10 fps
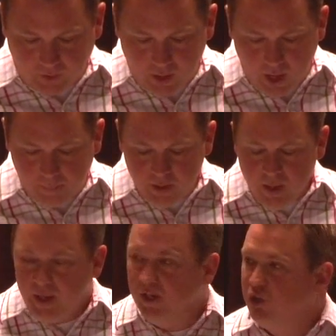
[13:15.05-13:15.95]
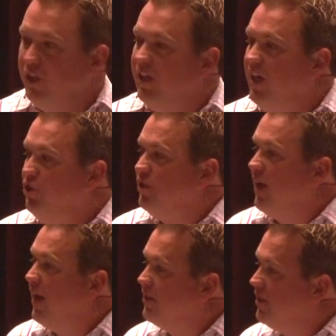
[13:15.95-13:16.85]
And she teaches
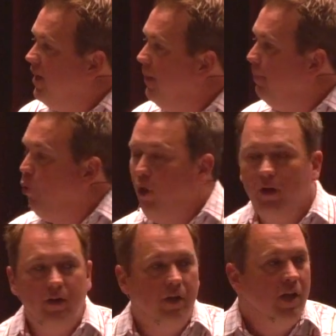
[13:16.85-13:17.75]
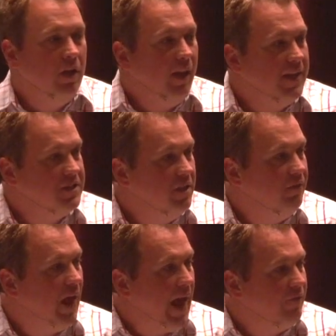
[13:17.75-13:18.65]
us an important lesson of
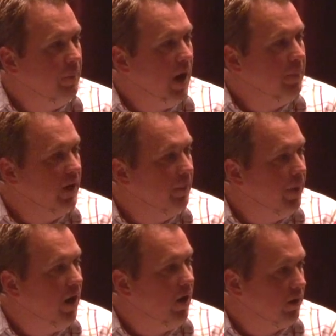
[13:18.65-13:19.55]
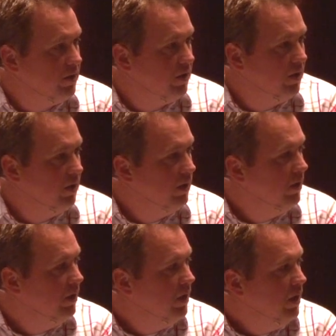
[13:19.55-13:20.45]
life about being a parent.
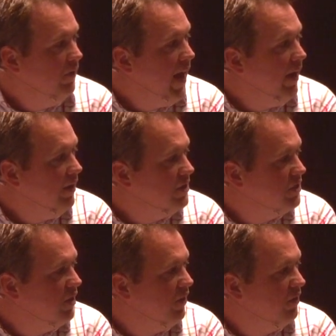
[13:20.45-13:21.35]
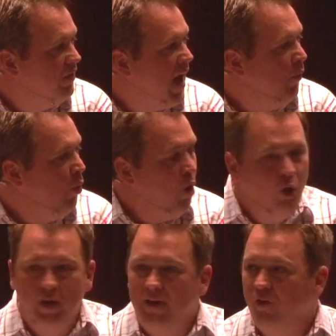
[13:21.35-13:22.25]
And that is that role
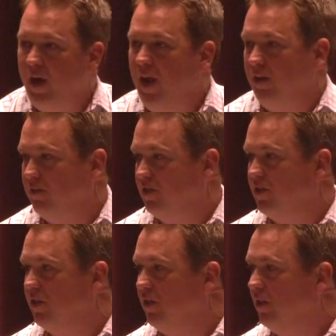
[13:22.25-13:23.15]
never ends.